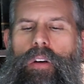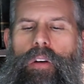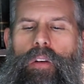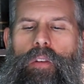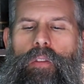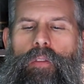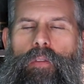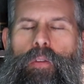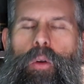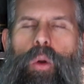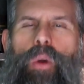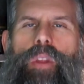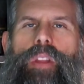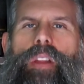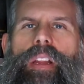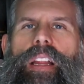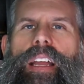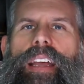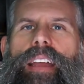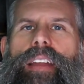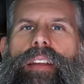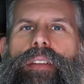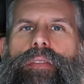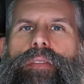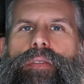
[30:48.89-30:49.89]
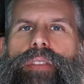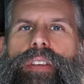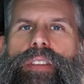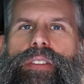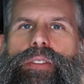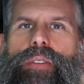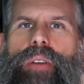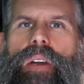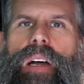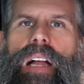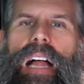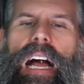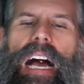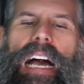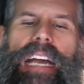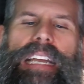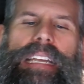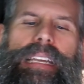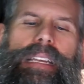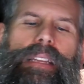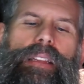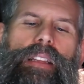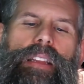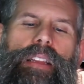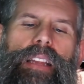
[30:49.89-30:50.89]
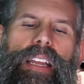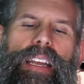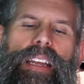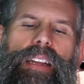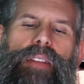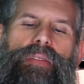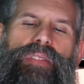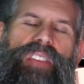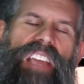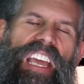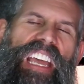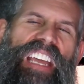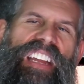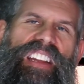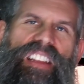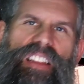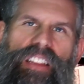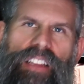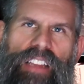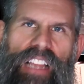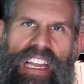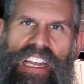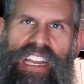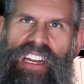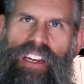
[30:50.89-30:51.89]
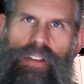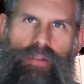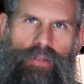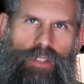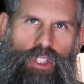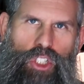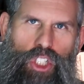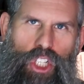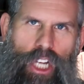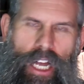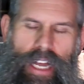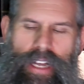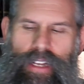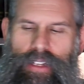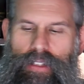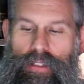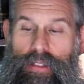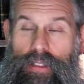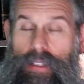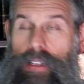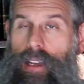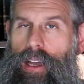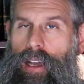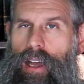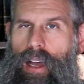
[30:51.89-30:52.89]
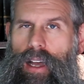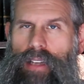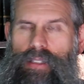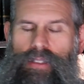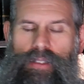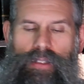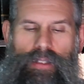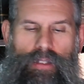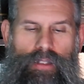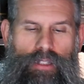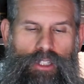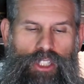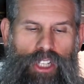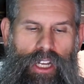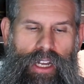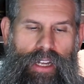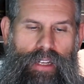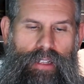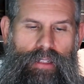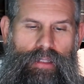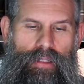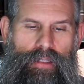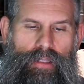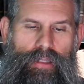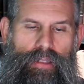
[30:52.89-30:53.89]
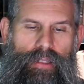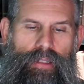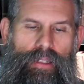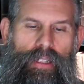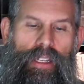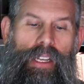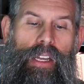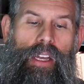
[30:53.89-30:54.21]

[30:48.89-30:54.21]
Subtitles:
for the land of Israel, i.e. the land of Canaan, the land of giants, hostile giants.